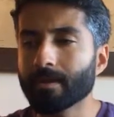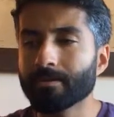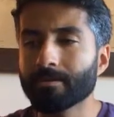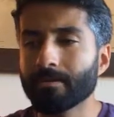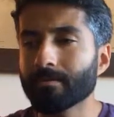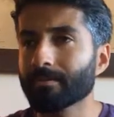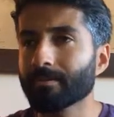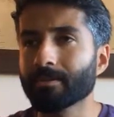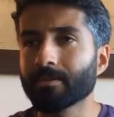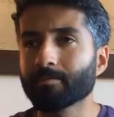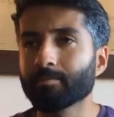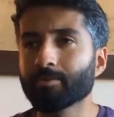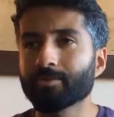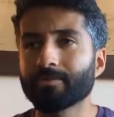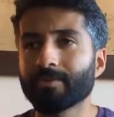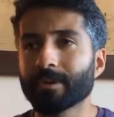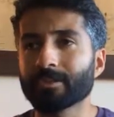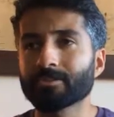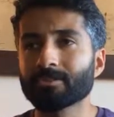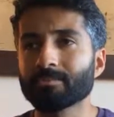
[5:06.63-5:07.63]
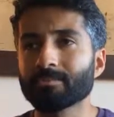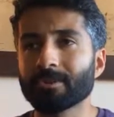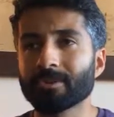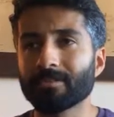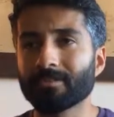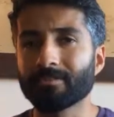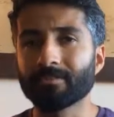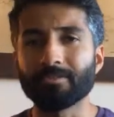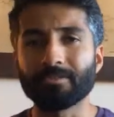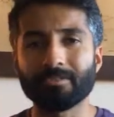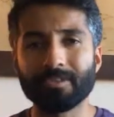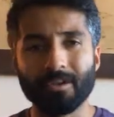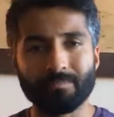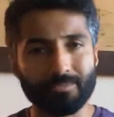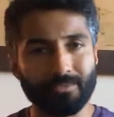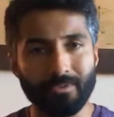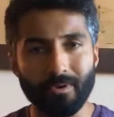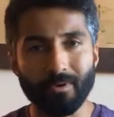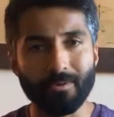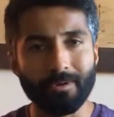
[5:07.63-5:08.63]
I don't think perfection means you
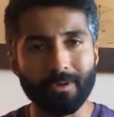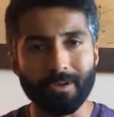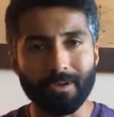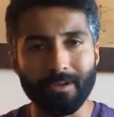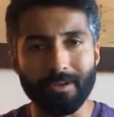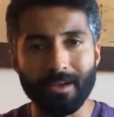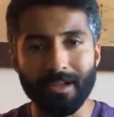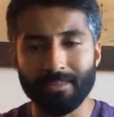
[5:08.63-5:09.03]
stop growing.